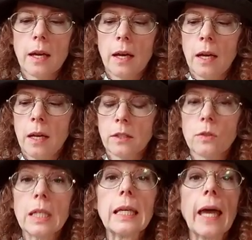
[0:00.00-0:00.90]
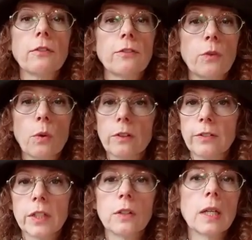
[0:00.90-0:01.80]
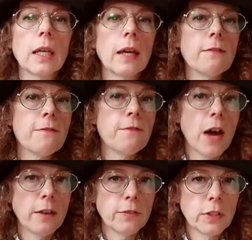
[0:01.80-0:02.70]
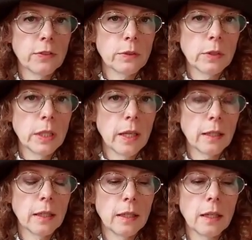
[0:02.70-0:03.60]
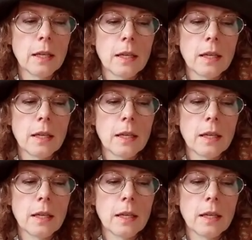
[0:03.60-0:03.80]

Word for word: Uh, you can get four foot. You can get five foot if you're really lucky